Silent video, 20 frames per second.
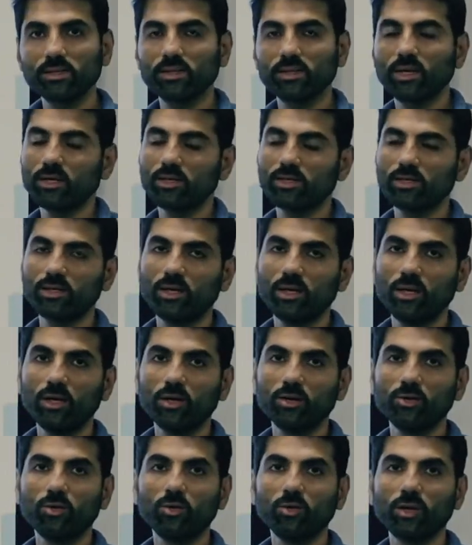us
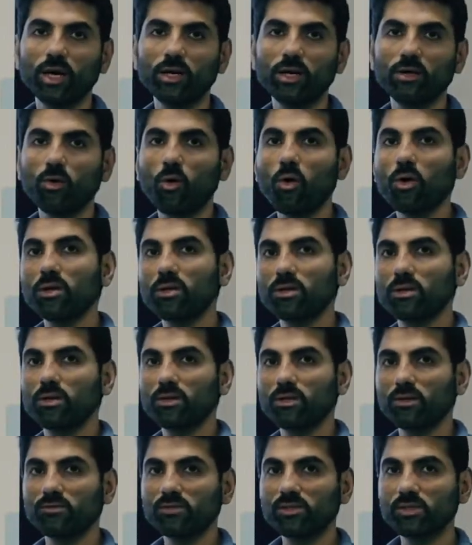to look at
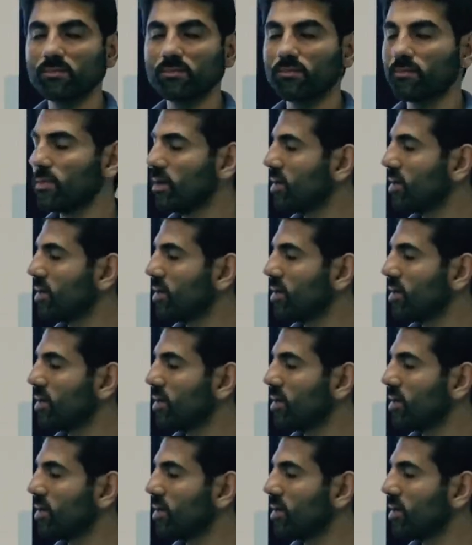alternatives?